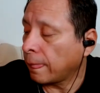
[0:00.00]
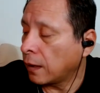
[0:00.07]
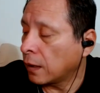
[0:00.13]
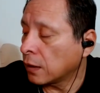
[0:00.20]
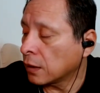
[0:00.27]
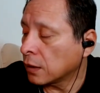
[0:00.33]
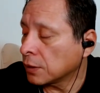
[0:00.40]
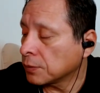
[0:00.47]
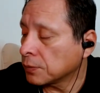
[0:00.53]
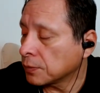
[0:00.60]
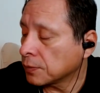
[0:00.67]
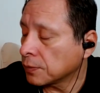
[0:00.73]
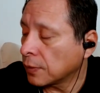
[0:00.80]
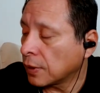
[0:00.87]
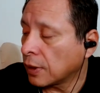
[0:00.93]
Um,
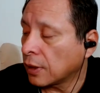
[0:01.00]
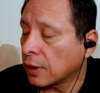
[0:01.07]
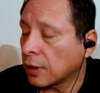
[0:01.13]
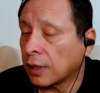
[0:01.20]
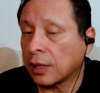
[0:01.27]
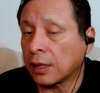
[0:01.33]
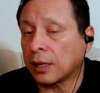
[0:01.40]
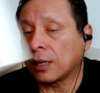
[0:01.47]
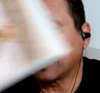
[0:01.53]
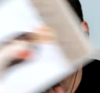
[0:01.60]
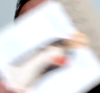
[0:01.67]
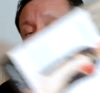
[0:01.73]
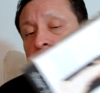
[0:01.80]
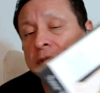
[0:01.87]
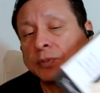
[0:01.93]
I
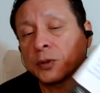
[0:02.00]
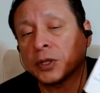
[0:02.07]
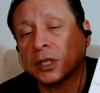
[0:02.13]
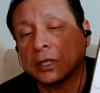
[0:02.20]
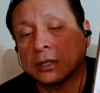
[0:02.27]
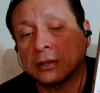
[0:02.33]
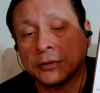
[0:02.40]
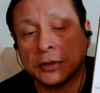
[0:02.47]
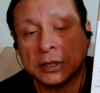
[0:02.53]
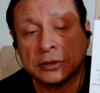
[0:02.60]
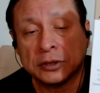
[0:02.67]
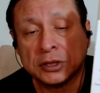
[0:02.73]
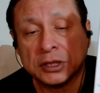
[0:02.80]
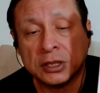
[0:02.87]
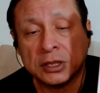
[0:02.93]
have this book here if you're
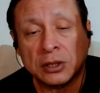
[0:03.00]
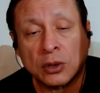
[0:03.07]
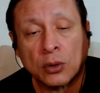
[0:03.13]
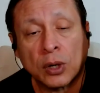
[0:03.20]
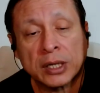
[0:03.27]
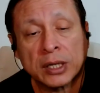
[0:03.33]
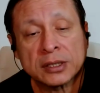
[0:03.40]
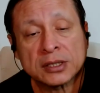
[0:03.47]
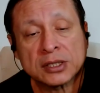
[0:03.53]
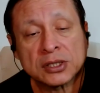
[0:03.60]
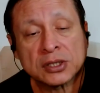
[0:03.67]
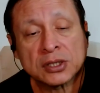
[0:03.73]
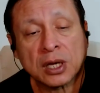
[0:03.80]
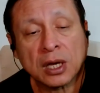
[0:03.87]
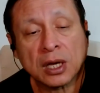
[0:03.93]
interested in
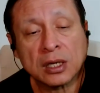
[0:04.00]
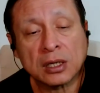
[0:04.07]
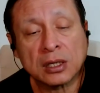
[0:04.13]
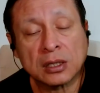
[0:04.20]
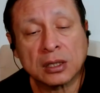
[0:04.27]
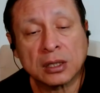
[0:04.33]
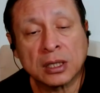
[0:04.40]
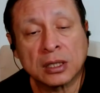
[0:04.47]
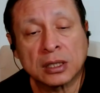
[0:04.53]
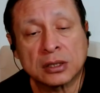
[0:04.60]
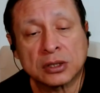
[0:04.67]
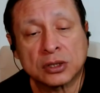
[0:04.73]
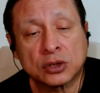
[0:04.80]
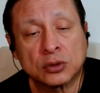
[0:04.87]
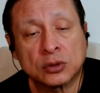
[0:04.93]
Aquinas' thought and his
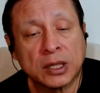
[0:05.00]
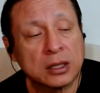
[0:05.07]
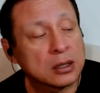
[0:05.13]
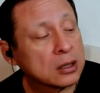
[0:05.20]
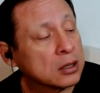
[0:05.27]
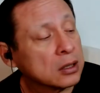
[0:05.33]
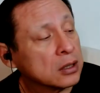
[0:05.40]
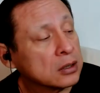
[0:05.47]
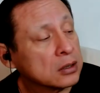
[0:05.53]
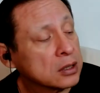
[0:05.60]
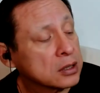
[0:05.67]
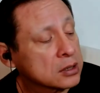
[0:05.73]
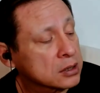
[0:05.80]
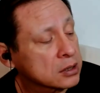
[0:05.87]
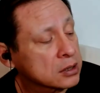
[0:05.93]
Summa.
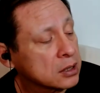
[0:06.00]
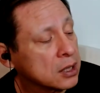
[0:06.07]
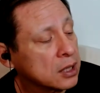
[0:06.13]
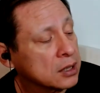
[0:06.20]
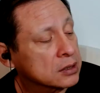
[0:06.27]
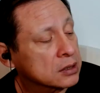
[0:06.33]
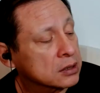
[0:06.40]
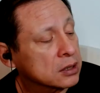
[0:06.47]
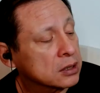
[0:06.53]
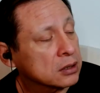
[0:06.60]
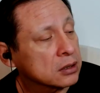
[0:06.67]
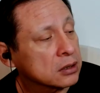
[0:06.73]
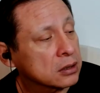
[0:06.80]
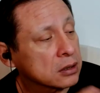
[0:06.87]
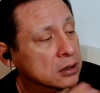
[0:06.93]
This is a nice
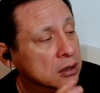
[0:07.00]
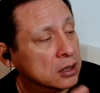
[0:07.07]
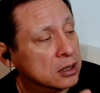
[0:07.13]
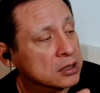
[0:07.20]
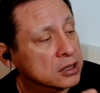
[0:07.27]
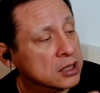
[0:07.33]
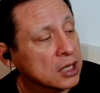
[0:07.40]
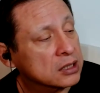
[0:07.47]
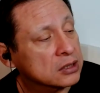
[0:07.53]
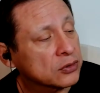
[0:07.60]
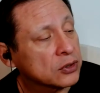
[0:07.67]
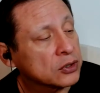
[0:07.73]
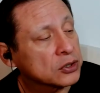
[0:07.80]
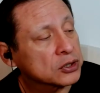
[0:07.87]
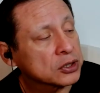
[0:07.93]
little concise
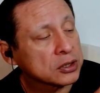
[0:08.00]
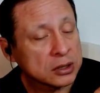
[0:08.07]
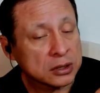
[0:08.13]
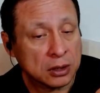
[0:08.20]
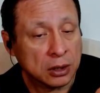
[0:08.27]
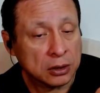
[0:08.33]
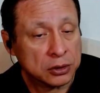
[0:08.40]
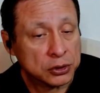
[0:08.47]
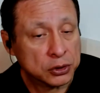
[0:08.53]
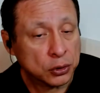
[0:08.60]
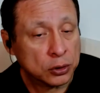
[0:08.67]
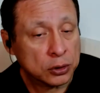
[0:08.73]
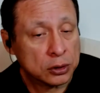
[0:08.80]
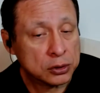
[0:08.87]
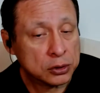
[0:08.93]
version. It's called the
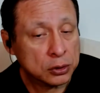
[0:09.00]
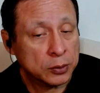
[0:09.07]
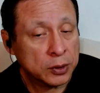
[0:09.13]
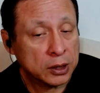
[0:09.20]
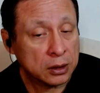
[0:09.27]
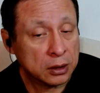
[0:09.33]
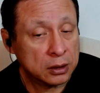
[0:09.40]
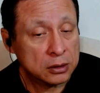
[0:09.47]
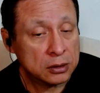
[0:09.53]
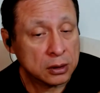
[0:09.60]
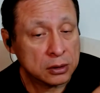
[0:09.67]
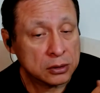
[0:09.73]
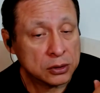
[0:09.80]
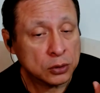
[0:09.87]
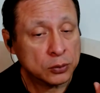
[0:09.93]
Shorter Summa.
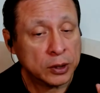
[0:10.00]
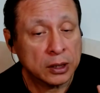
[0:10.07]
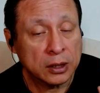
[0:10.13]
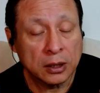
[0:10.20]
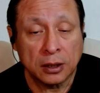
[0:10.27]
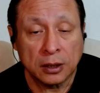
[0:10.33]
Summa.